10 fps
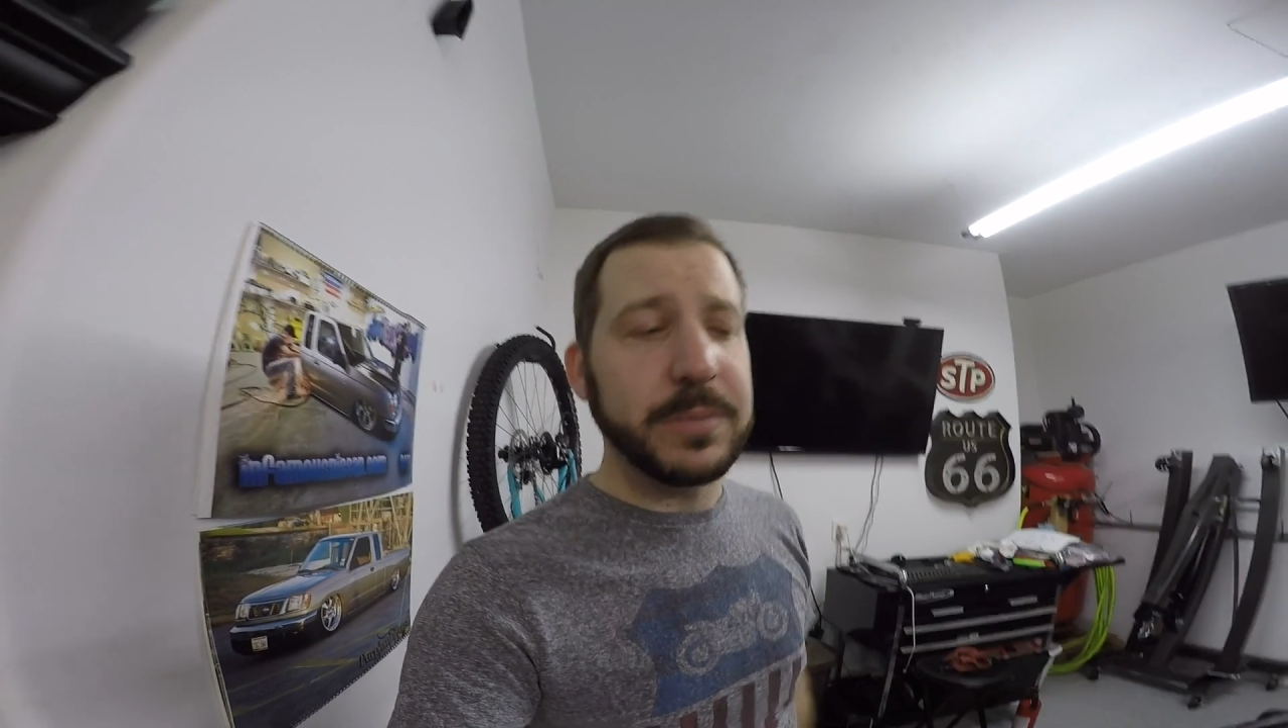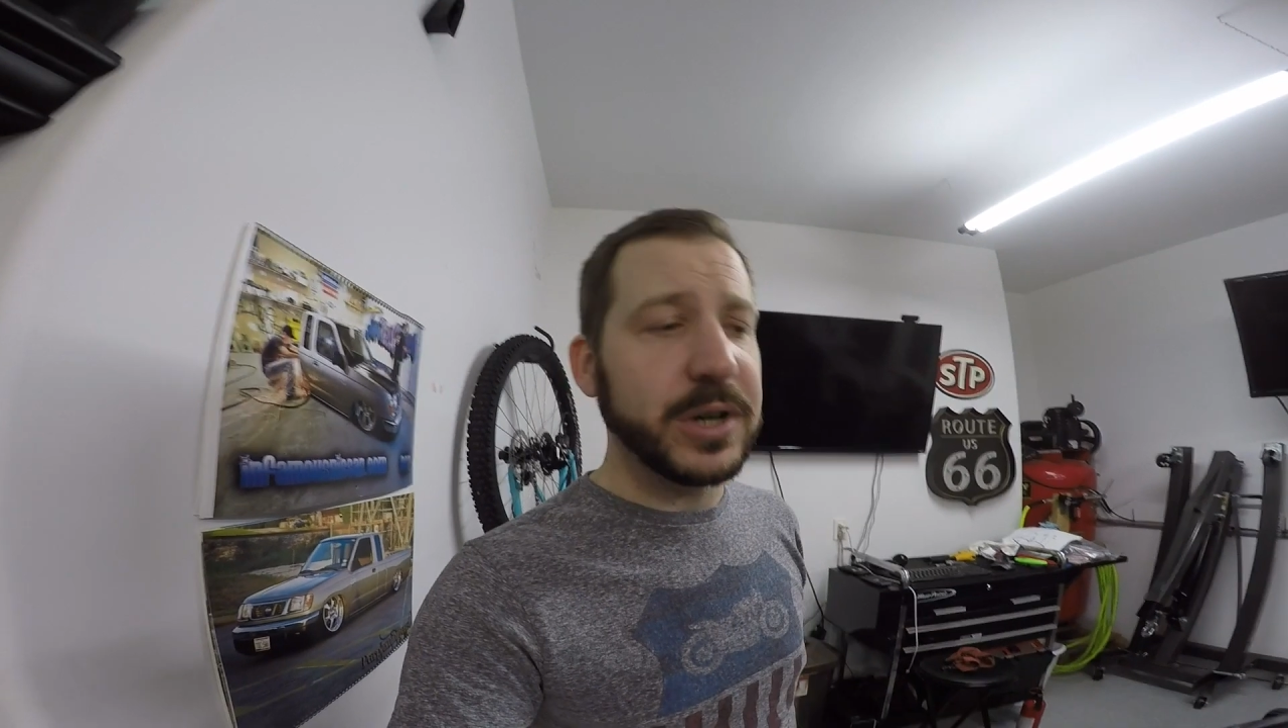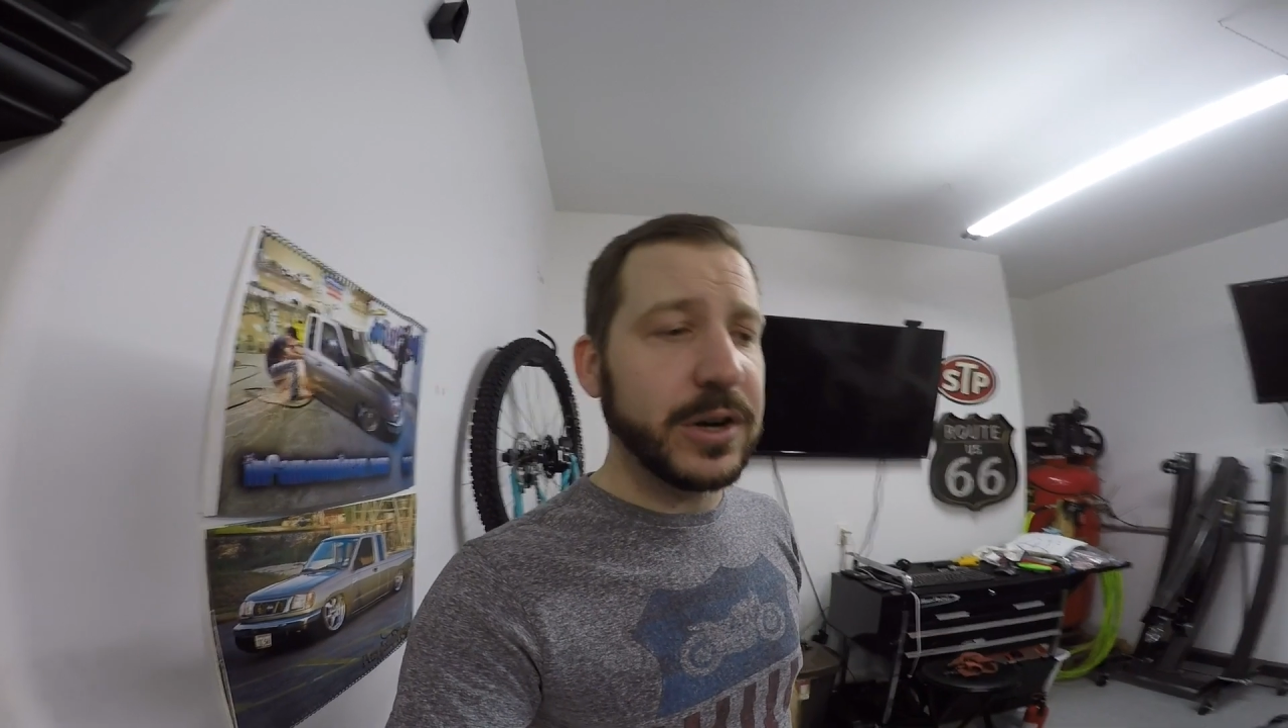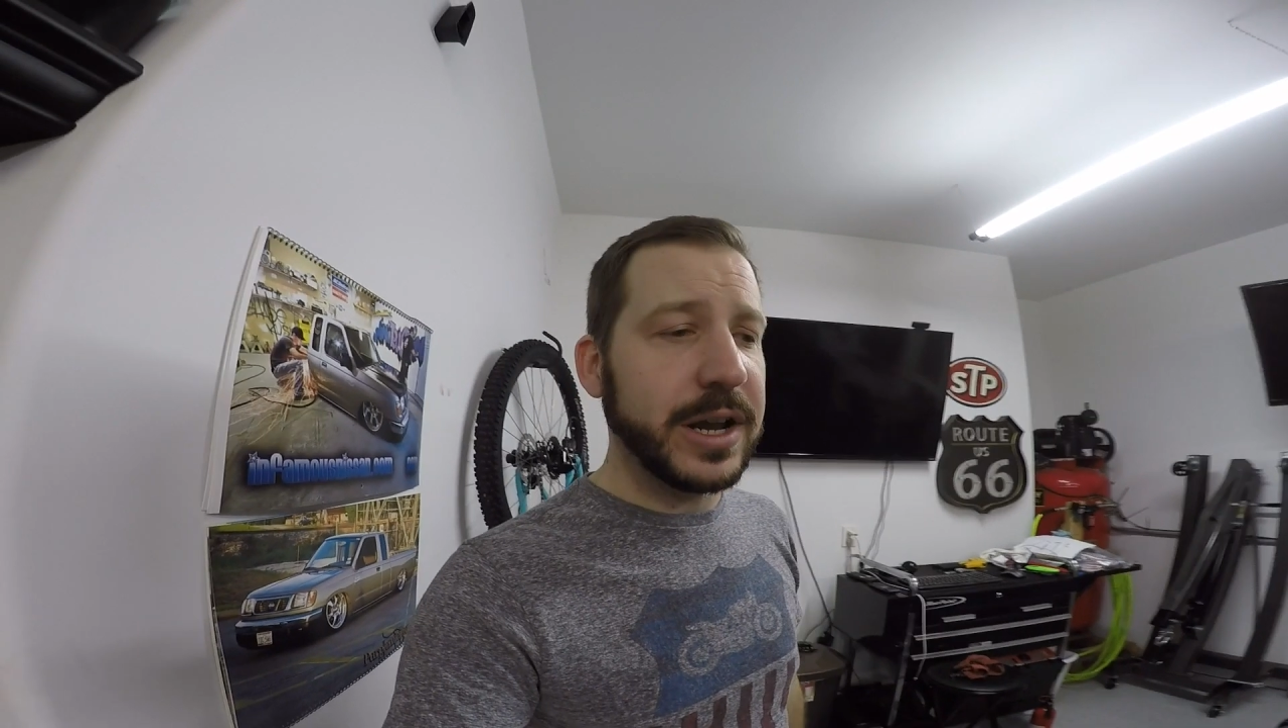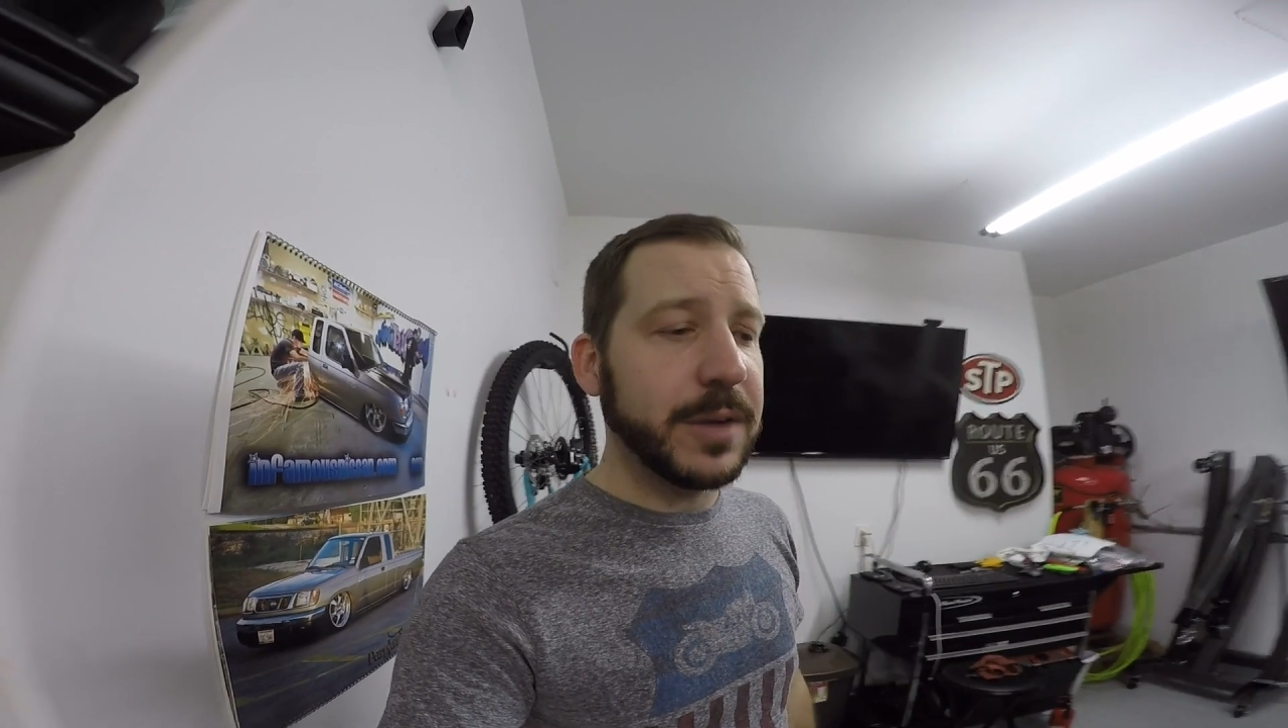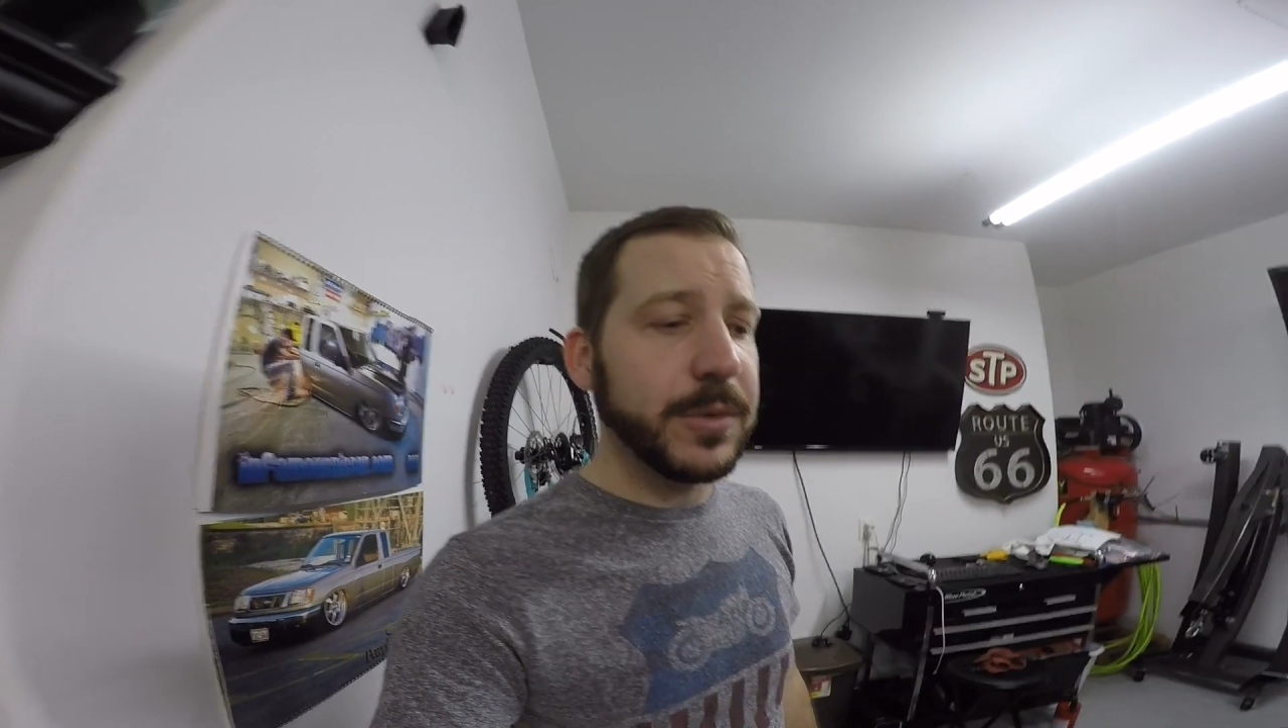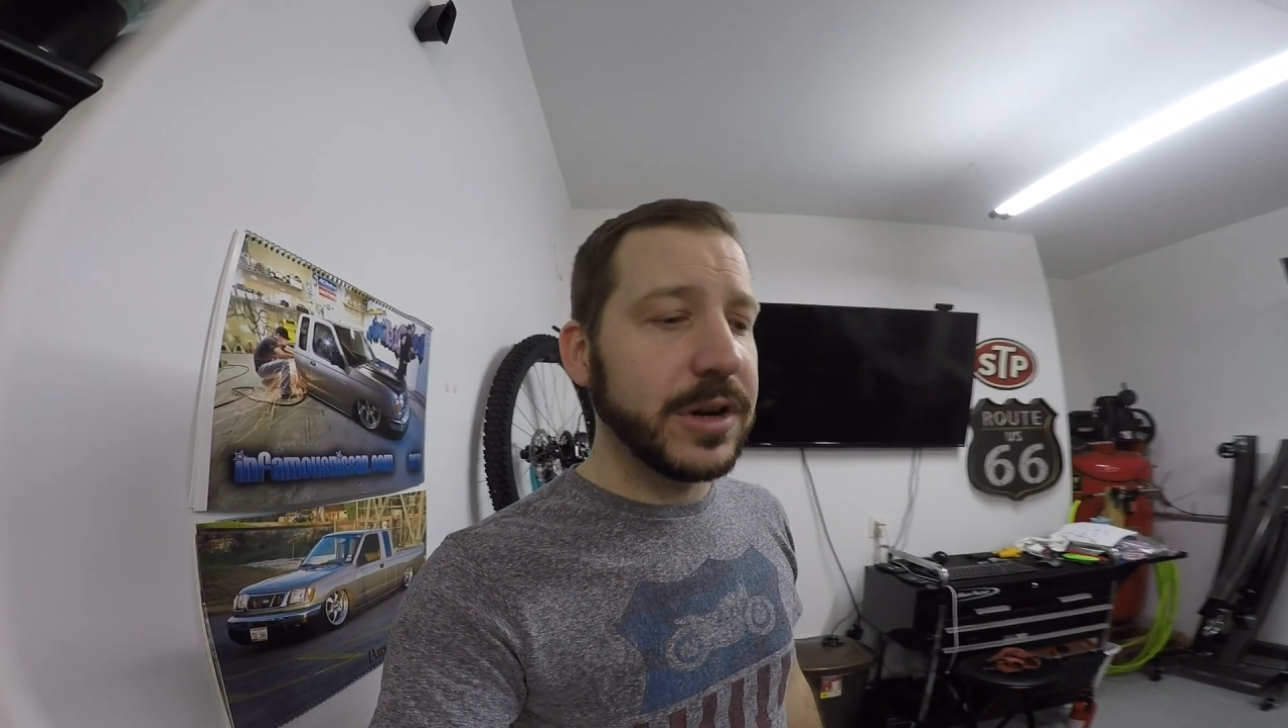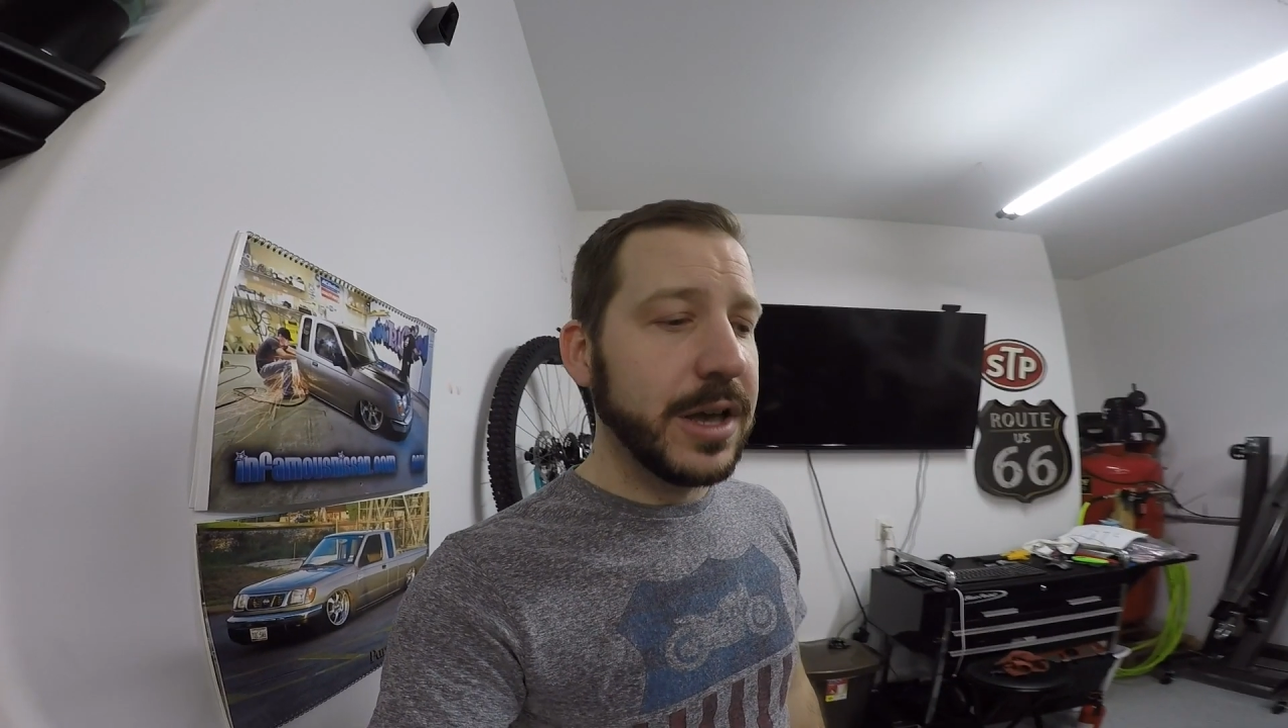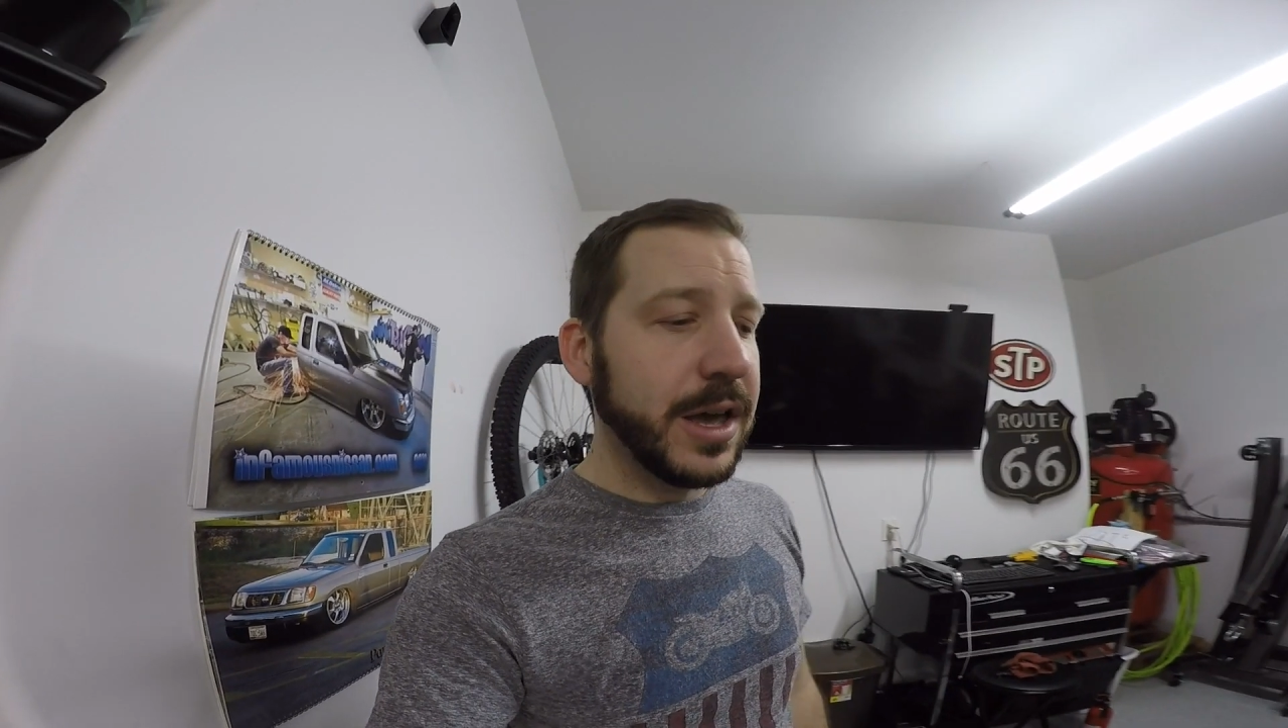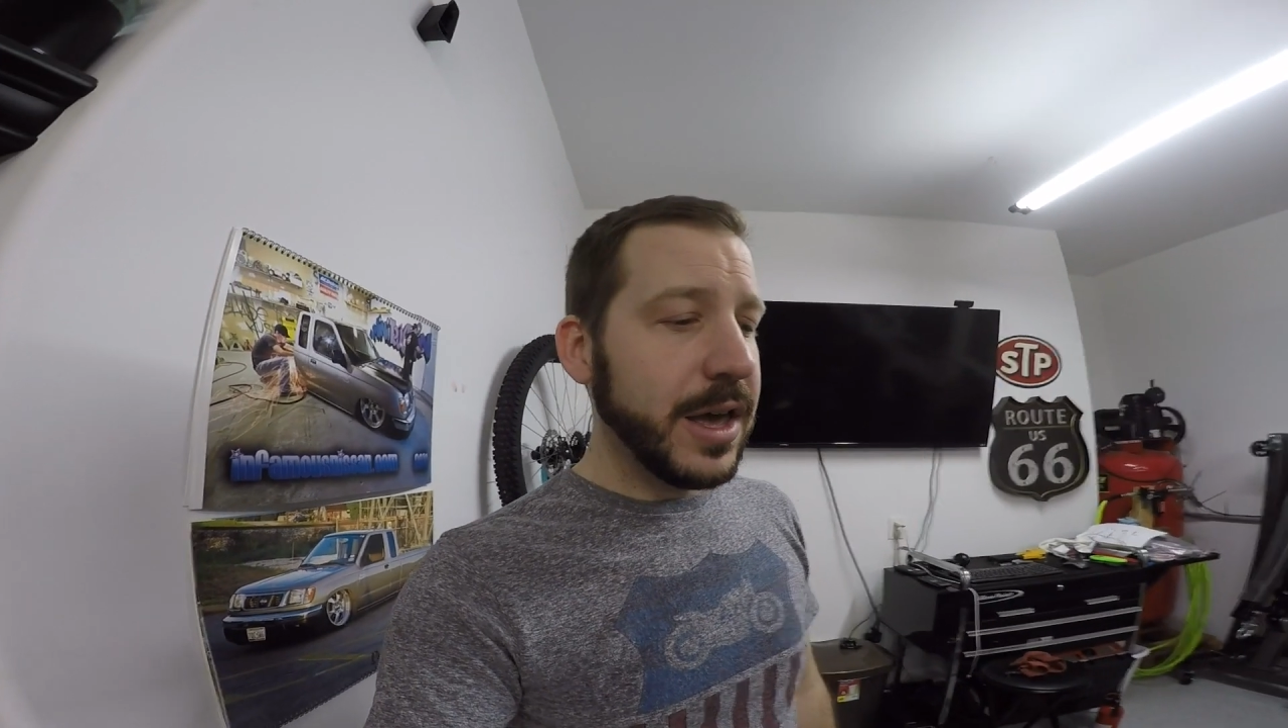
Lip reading: a bigger hammer.